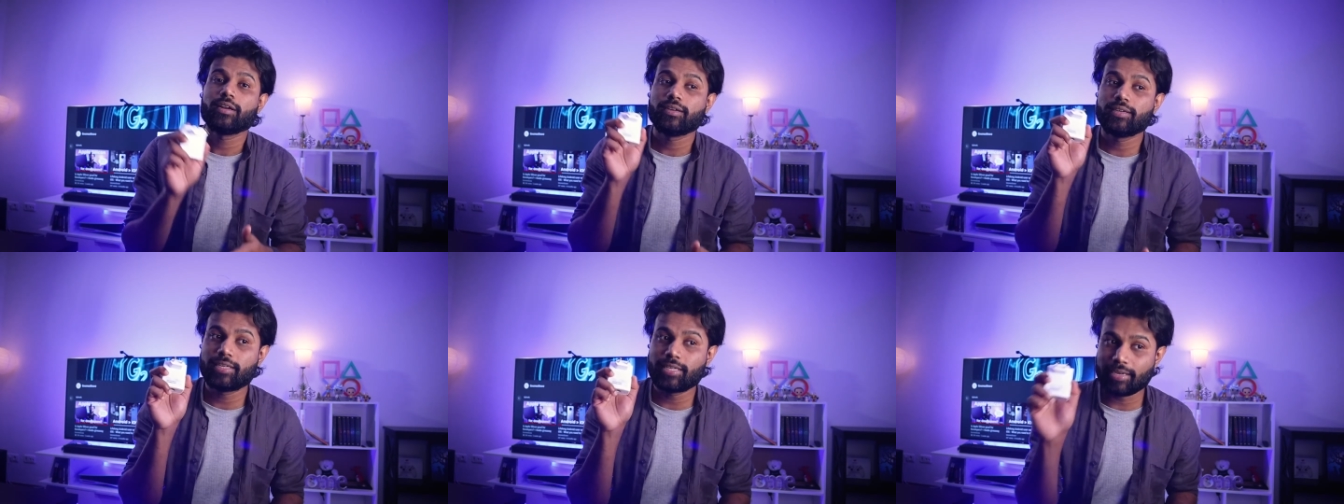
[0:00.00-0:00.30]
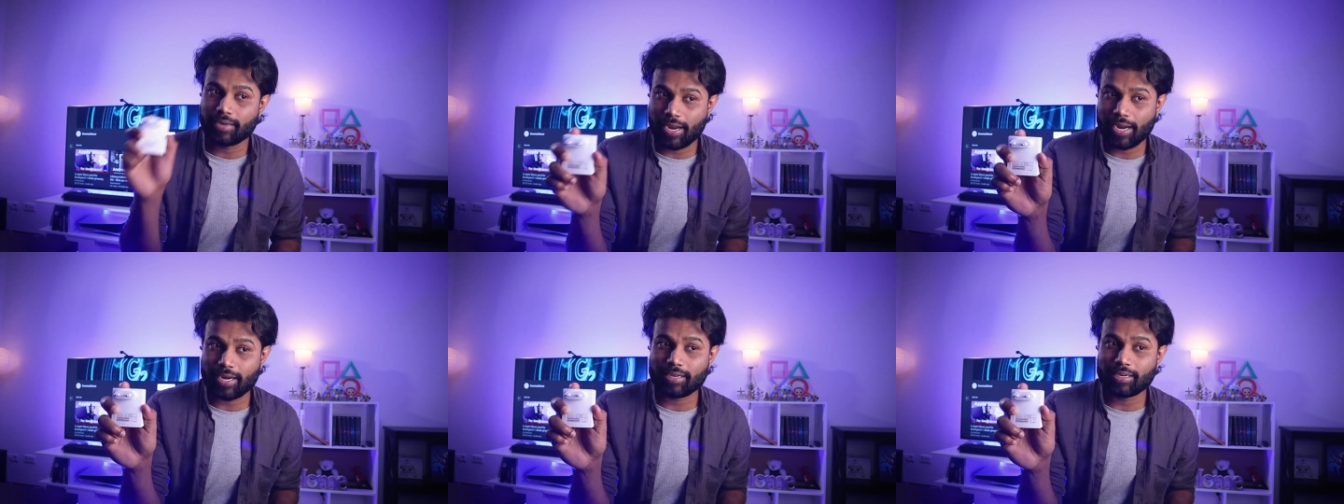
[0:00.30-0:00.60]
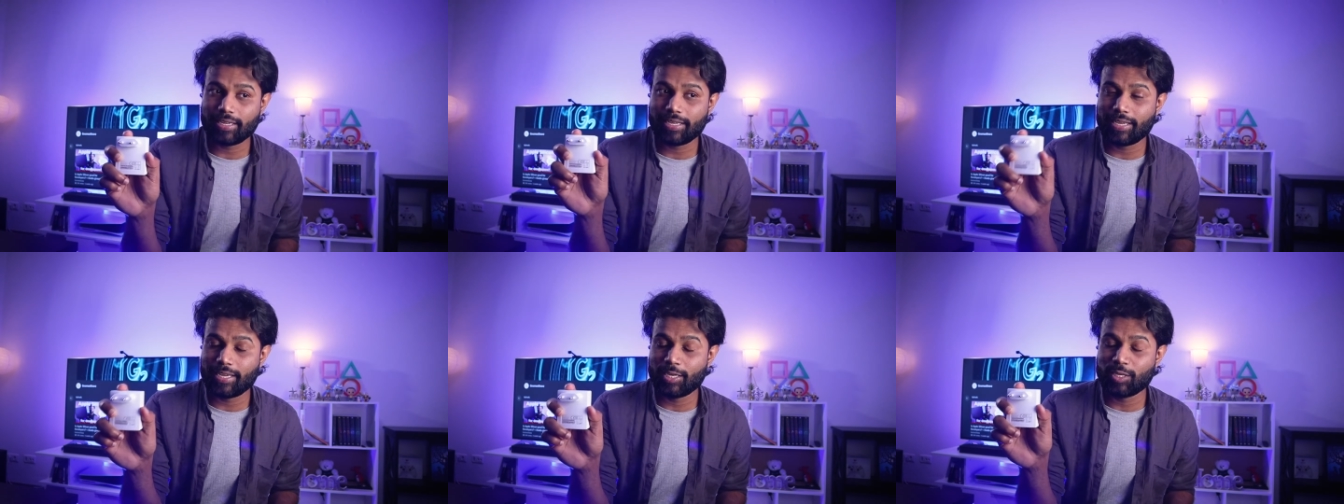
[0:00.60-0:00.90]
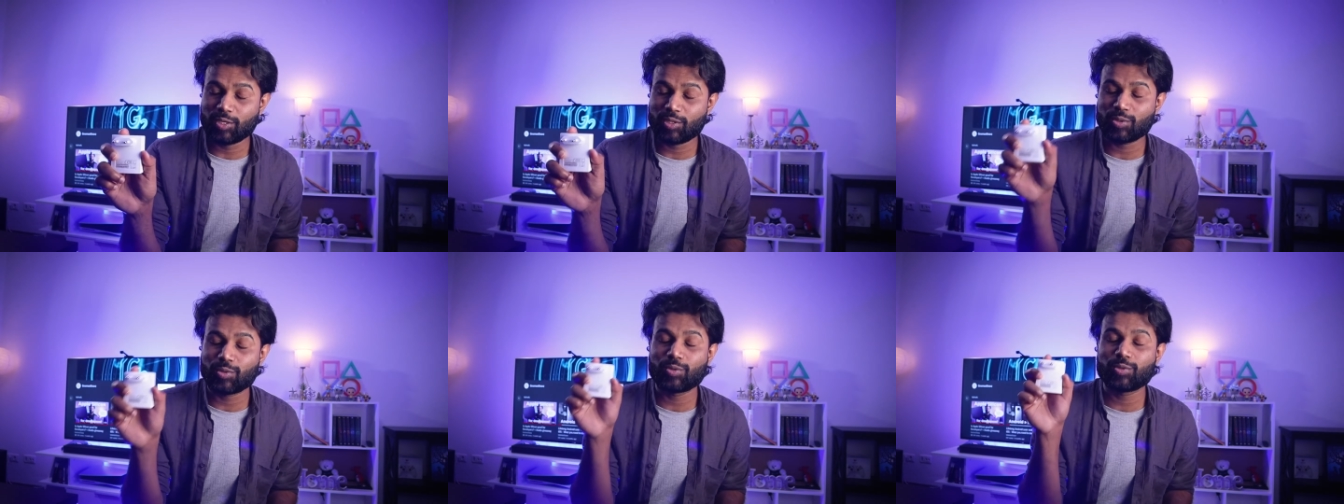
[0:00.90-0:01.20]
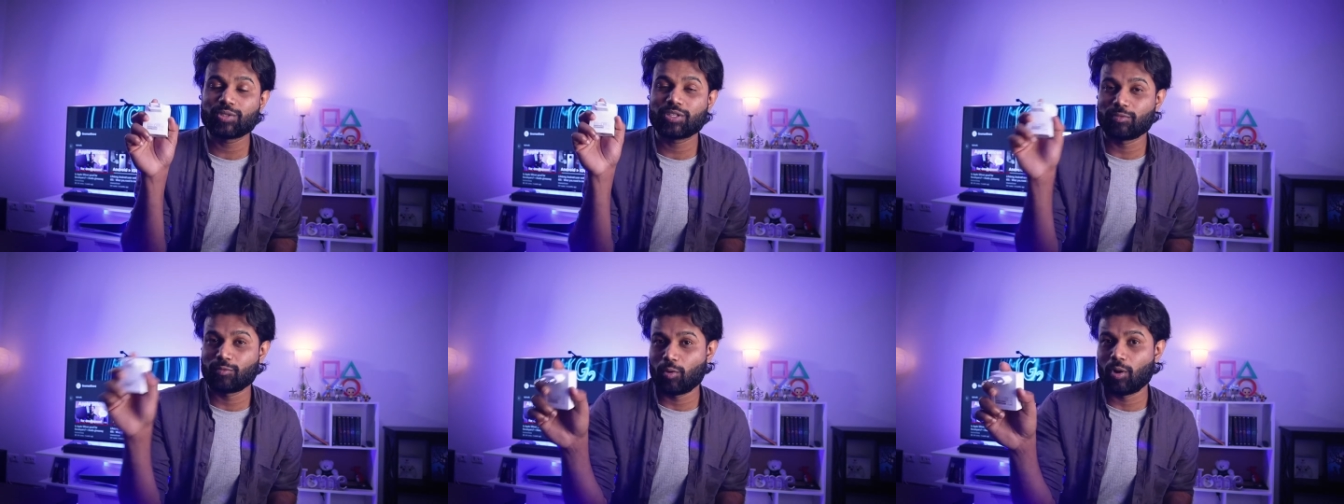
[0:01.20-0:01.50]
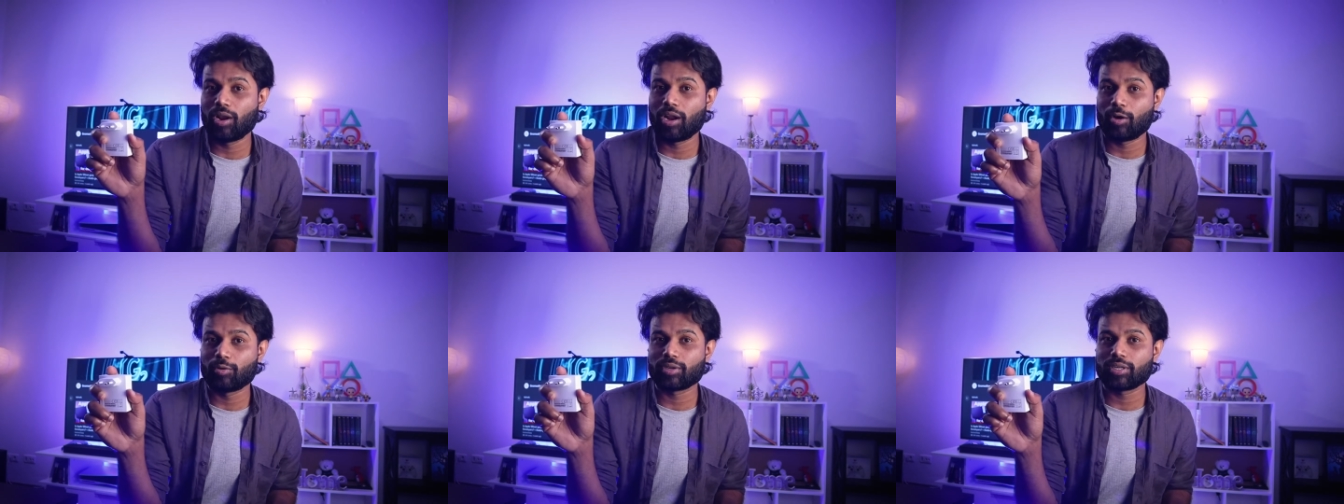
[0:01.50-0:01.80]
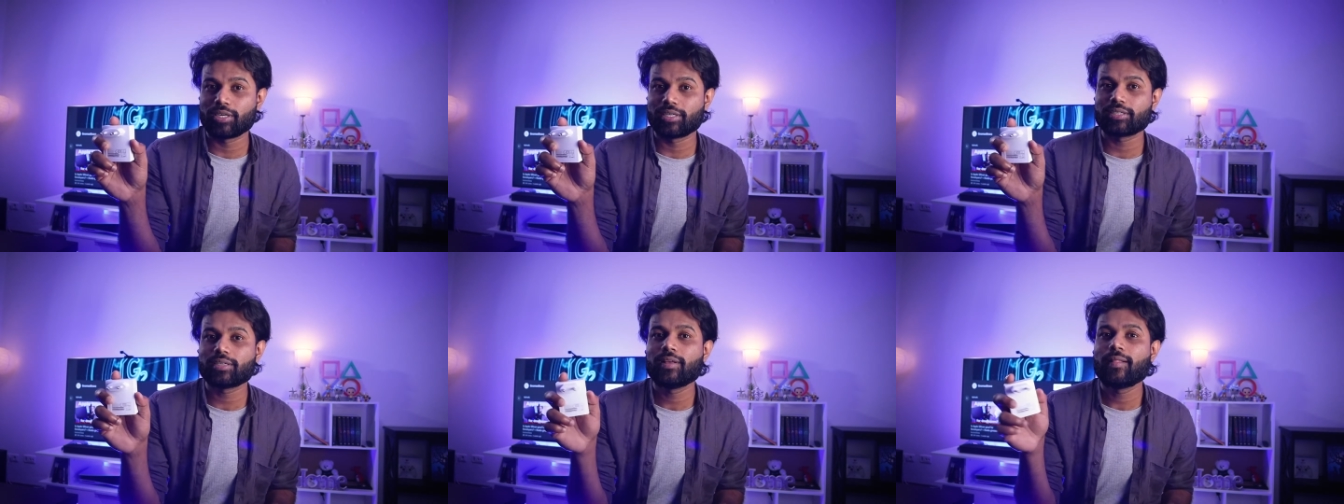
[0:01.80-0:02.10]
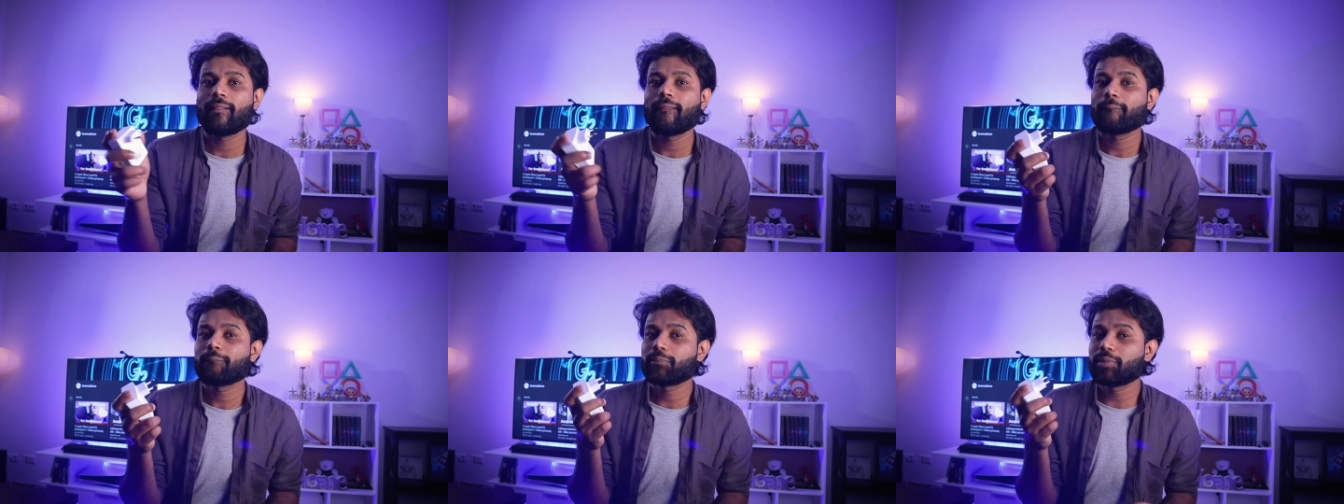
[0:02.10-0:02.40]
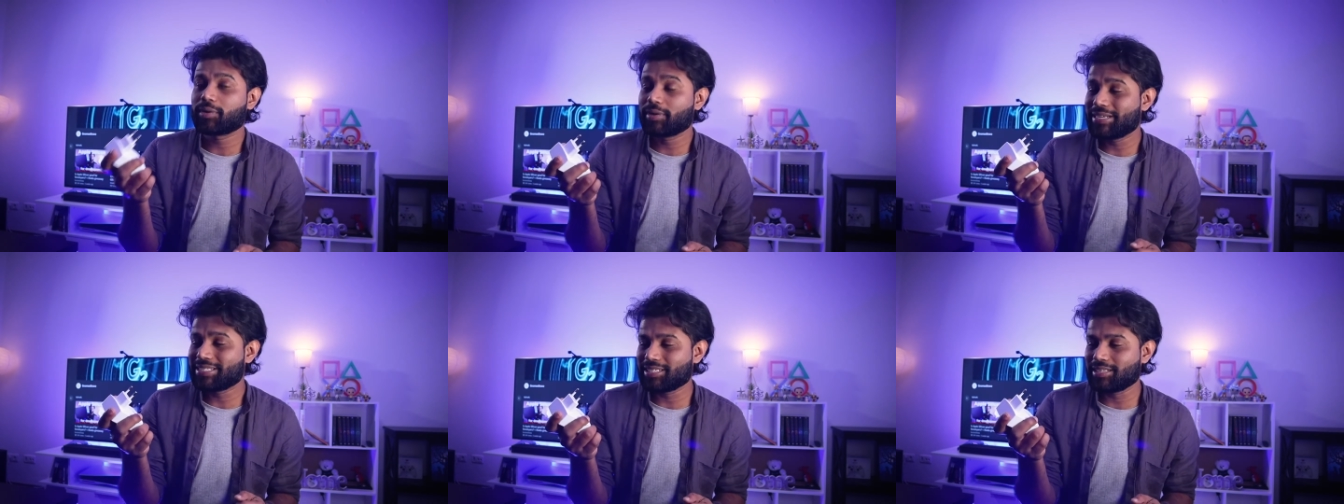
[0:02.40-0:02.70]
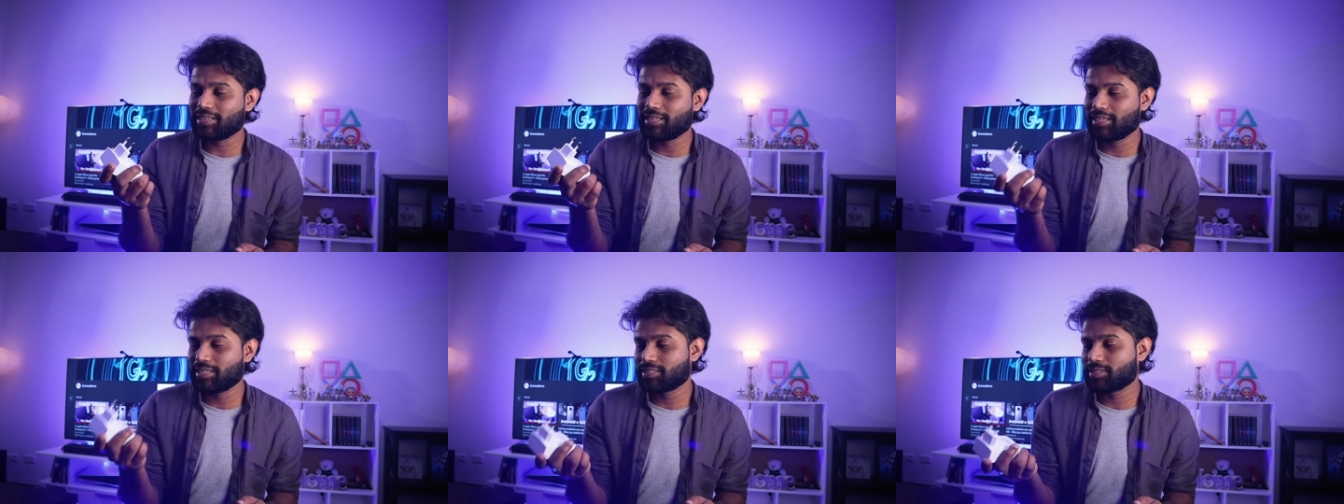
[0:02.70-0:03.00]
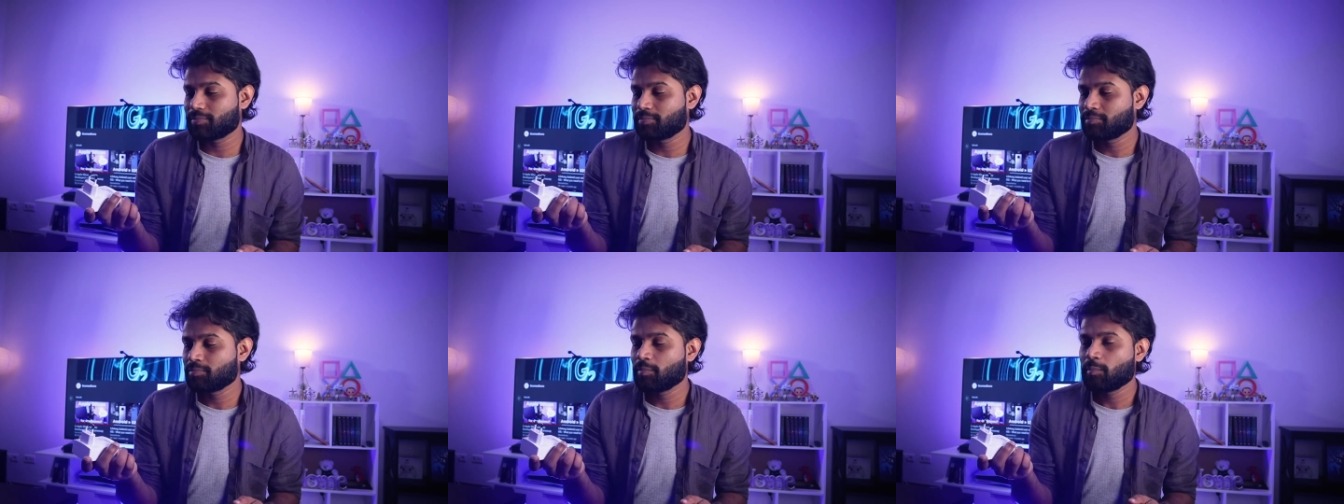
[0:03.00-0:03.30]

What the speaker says: directly into the wall outlet. The reason is,